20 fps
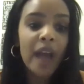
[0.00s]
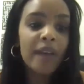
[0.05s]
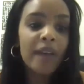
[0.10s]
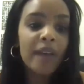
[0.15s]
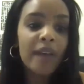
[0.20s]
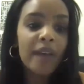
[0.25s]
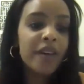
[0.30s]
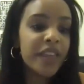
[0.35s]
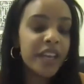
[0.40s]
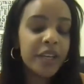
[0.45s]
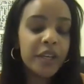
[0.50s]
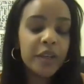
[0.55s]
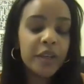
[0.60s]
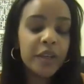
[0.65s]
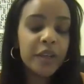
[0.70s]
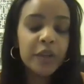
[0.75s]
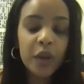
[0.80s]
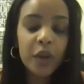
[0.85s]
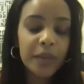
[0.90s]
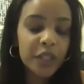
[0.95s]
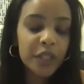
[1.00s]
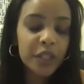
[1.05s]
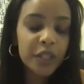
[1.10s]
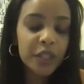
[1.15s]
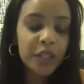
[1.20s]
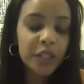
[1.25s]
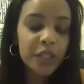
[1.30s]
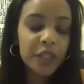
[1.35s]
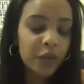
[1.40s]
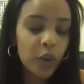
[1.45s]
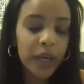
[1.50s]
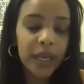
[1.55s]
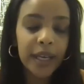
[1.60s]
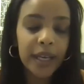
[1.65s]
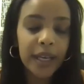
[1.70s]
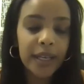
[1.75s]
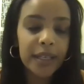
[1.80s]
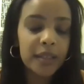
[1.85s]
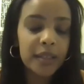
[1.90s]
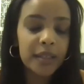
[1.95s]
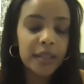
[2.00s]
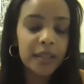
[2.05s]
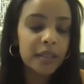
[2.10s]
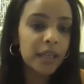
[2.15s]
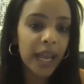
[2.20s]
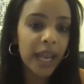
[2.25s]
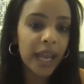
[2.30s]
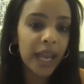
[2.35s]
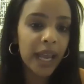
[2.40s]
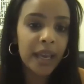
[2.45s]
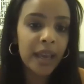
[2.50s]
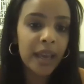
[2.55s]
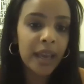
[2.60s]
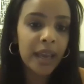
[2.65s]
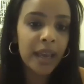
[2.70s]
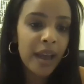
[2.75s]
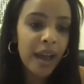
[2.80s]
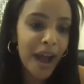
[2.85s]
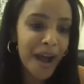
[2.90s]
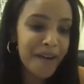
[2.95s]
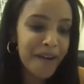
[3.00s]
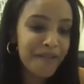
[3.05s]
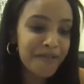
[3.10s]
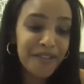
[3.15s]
Eva, thank you so much for joining us today.